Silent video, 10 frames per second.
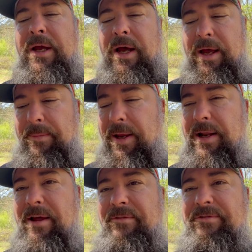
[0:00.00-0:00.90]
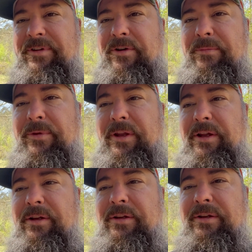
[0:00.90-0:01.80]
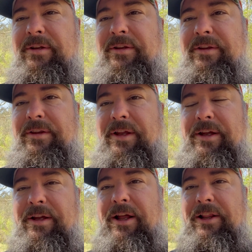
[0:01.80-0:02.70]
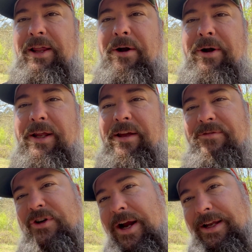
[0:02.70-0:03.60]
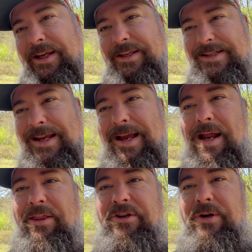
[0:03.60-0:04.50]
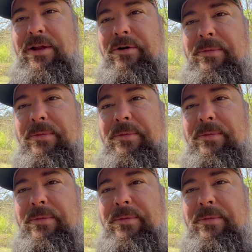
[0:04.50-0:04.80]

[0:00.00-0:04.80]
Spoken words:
I may not film the hilarity of trying to get this thing out of the trailer,